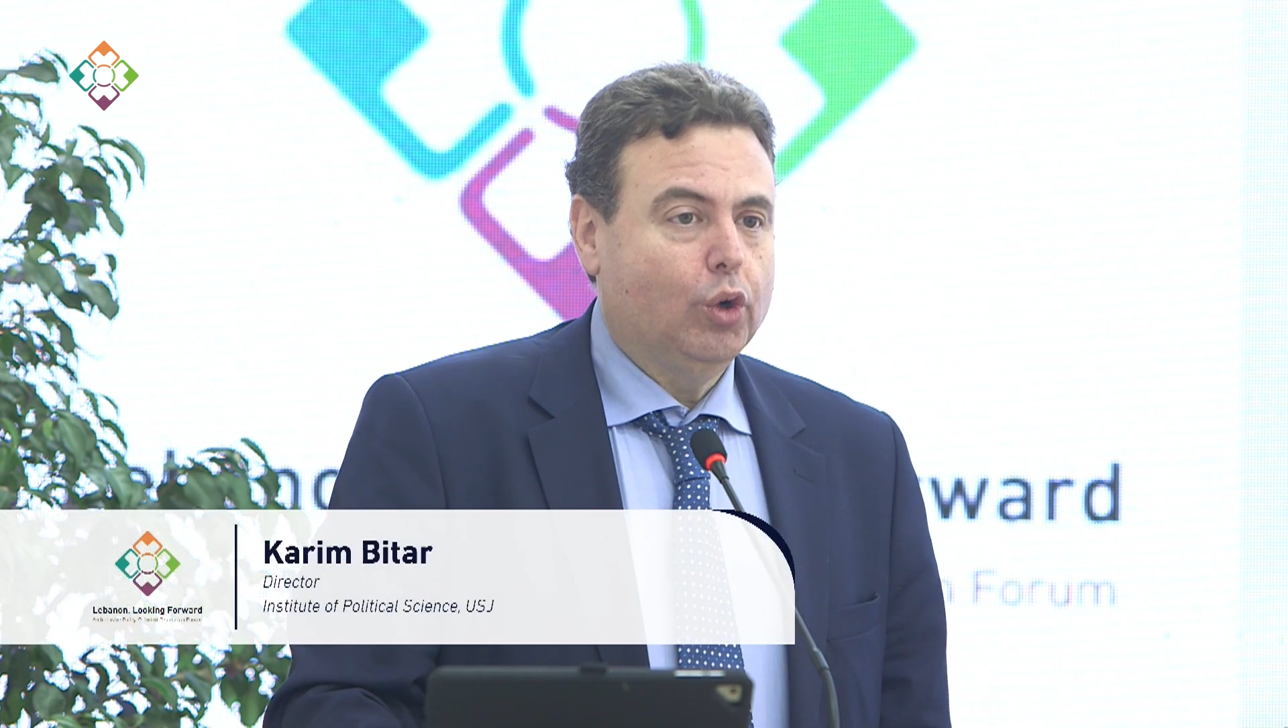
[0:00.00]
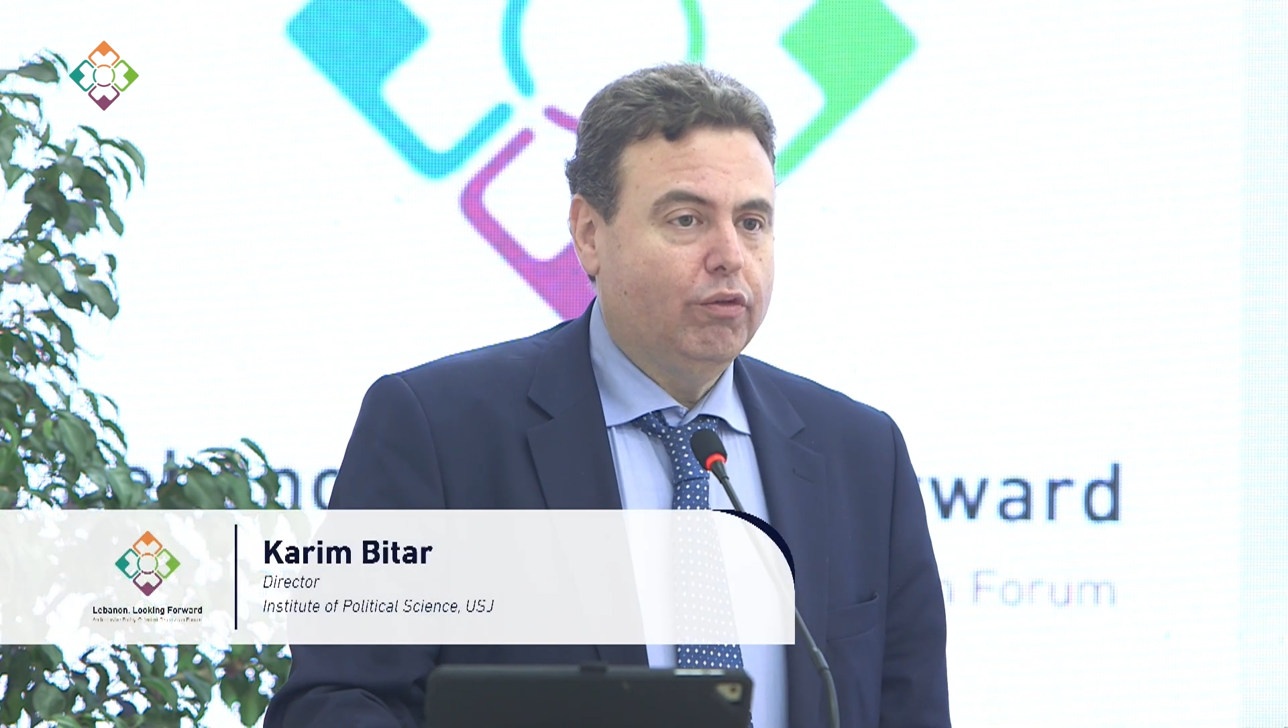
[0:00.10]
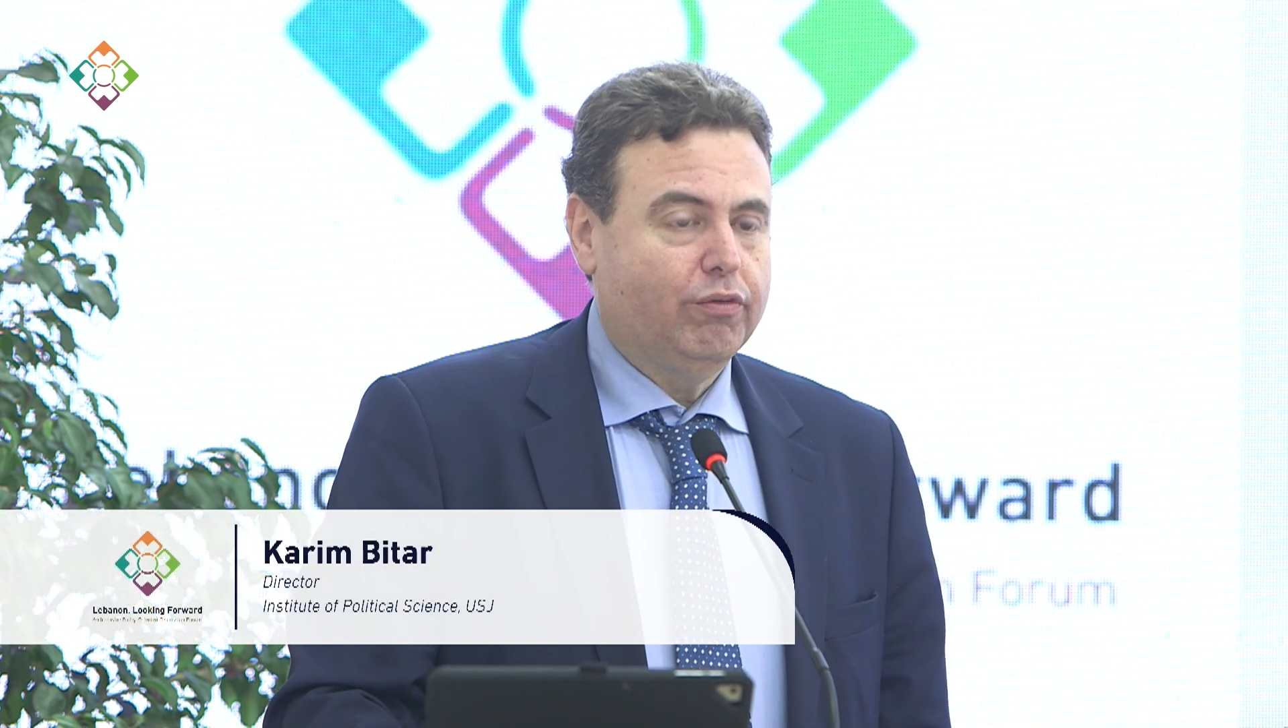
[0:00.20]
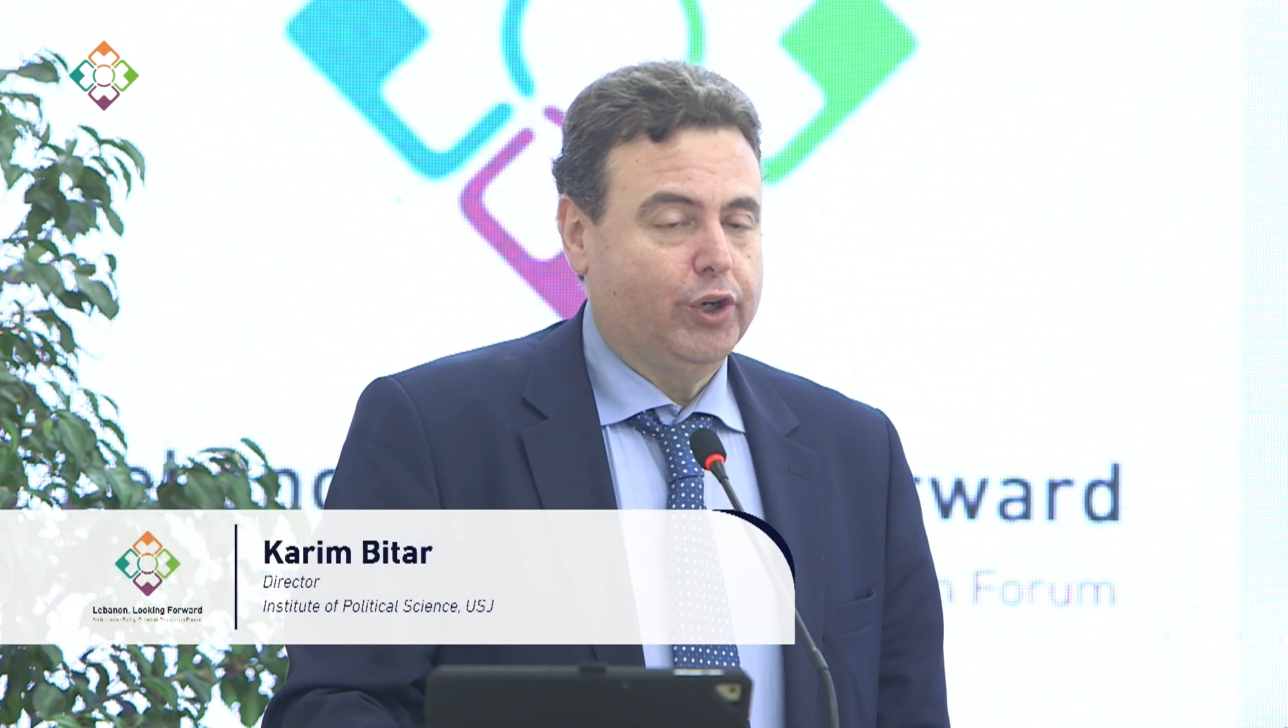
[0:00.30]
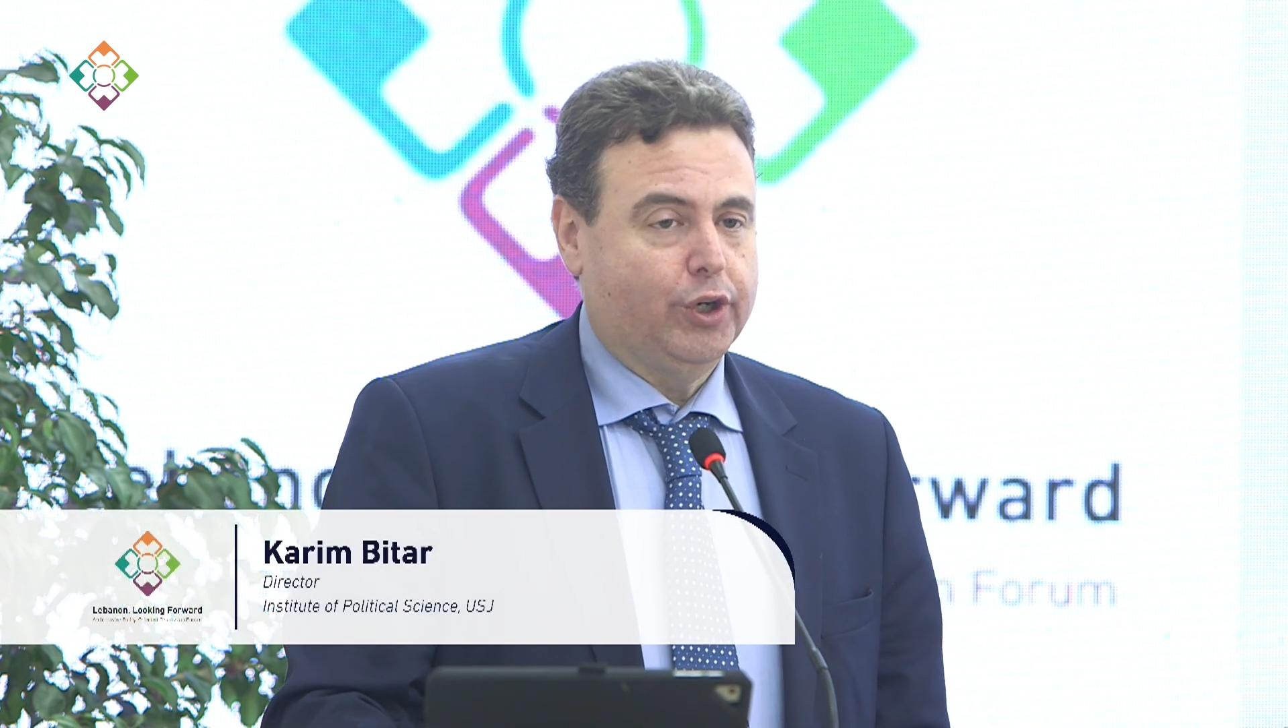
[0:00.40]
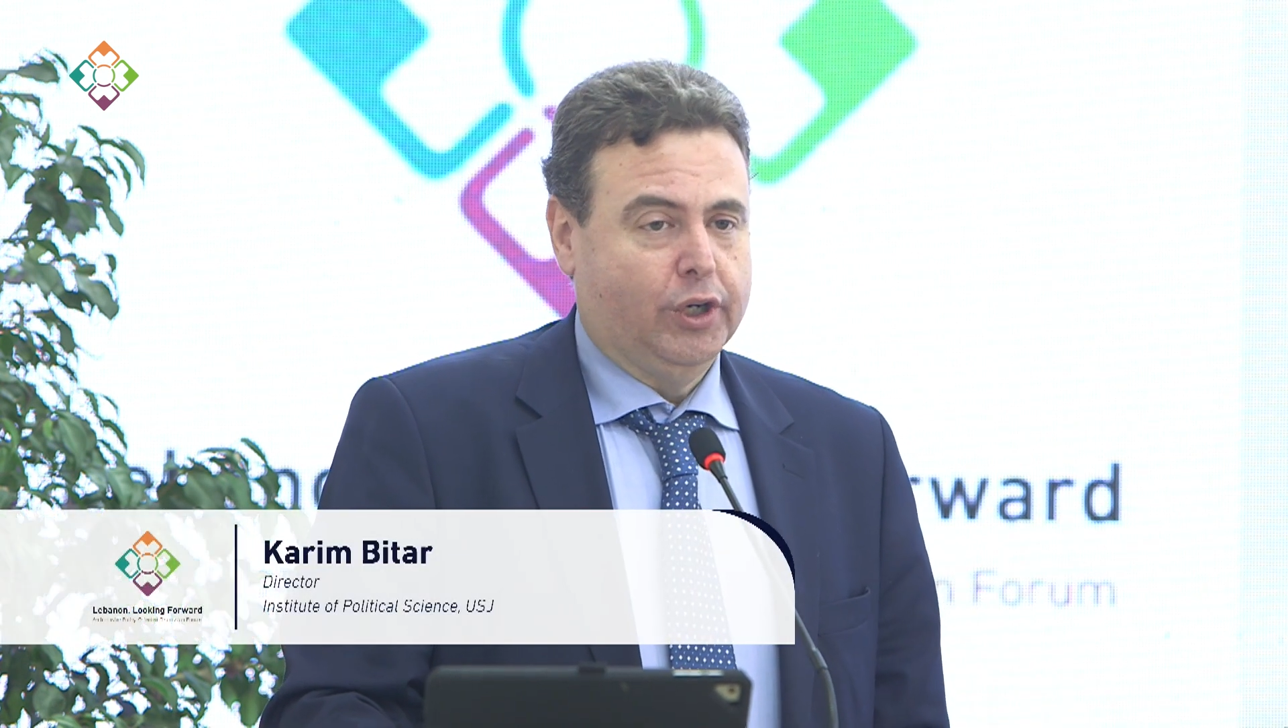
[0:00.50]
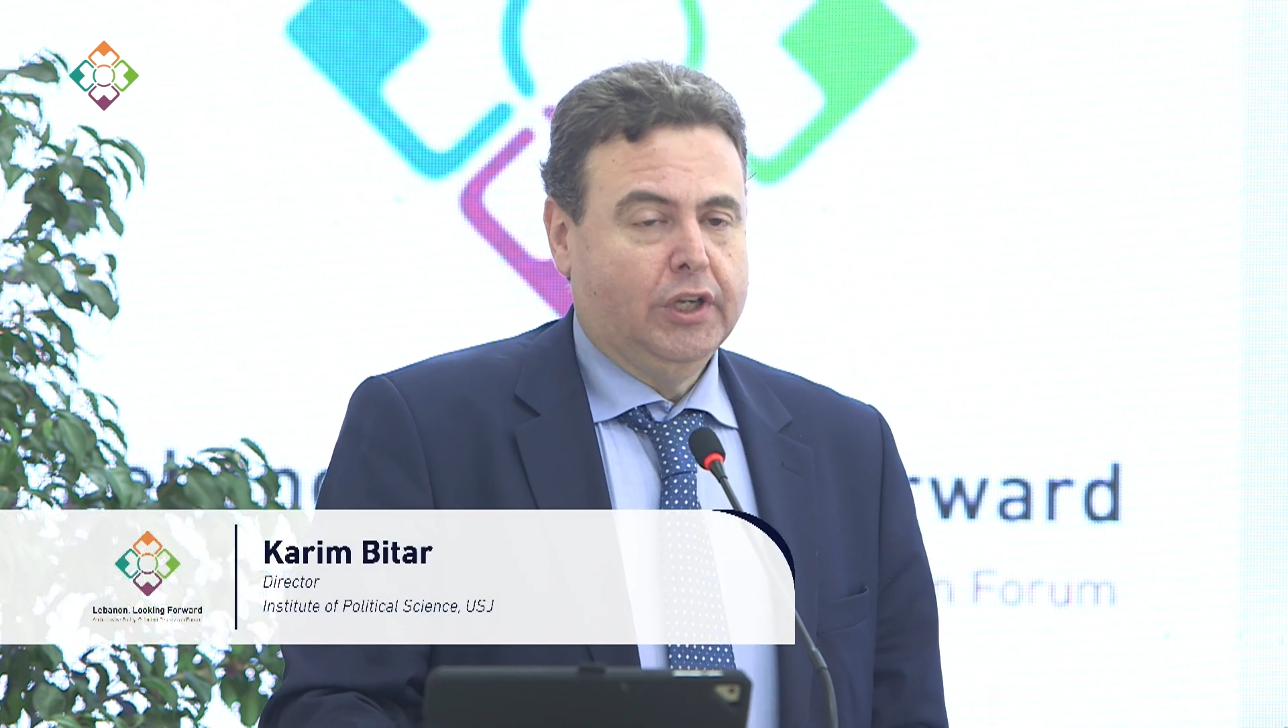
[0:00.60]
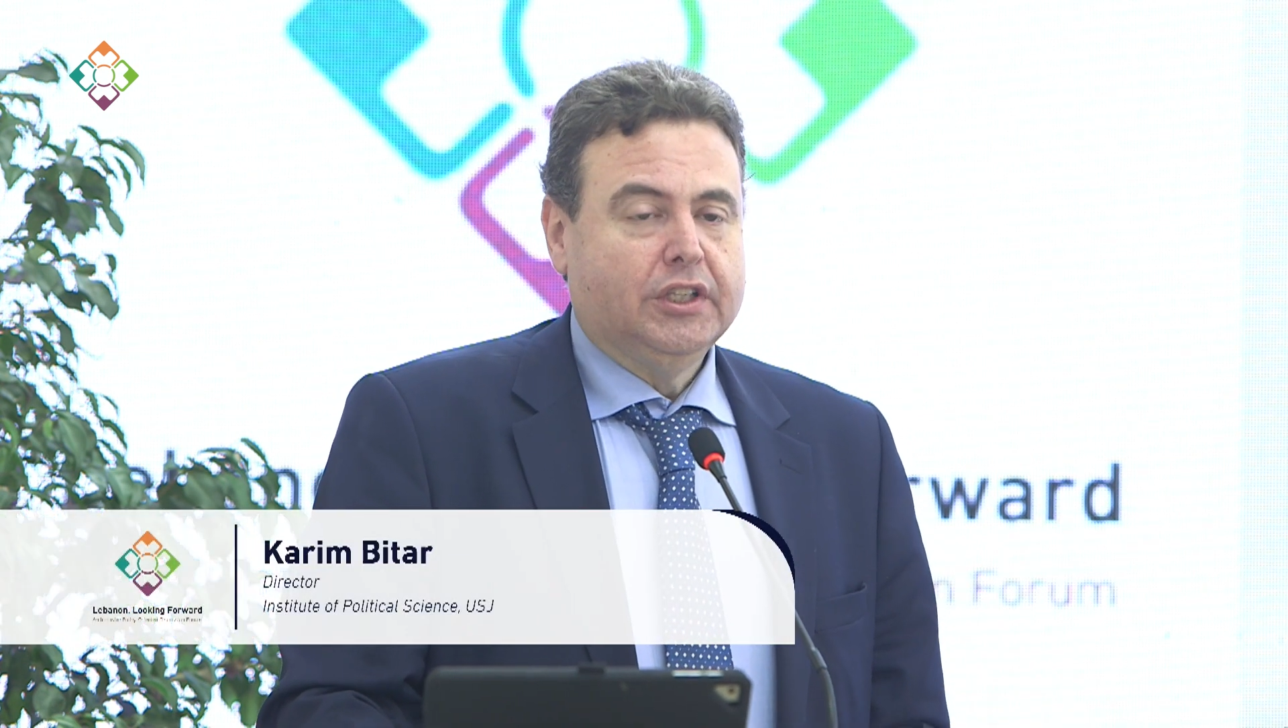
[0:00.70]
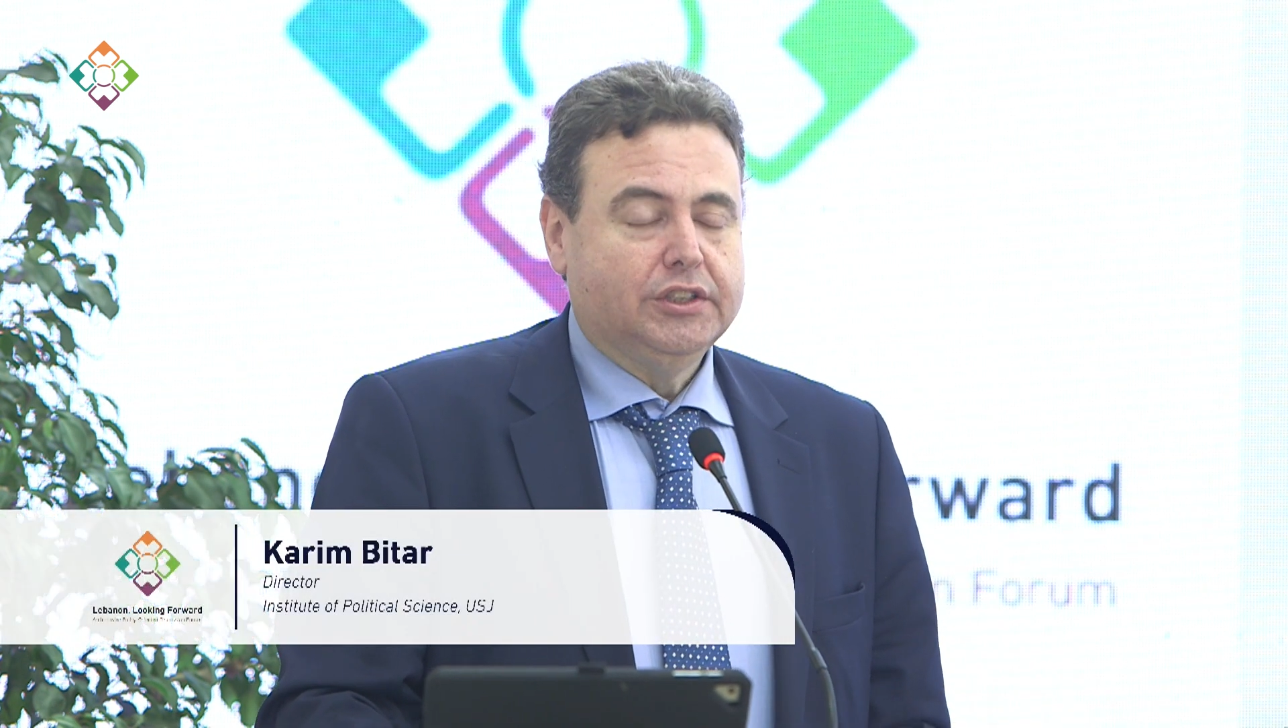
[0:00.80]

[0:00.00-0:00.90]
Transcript: over